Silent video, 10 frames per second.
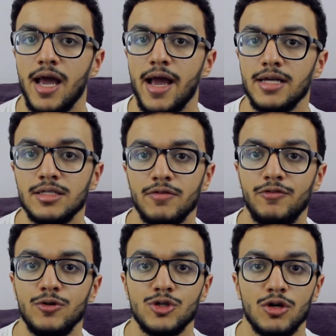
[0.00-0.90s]
is the
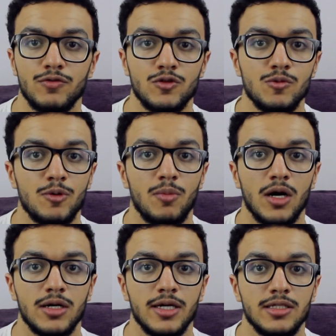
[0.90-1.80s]
future of
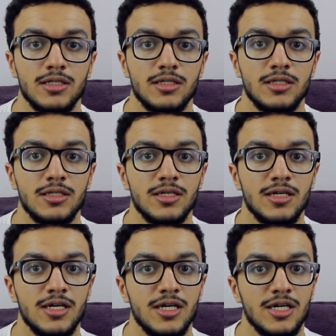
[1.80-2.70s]
supermarkets
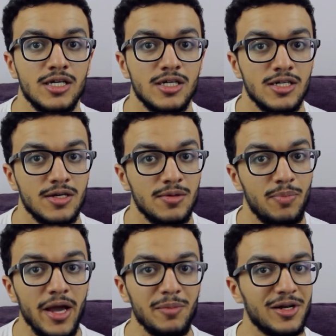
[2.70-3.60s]

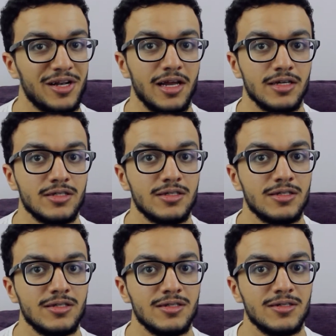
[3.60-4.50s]
paymentless?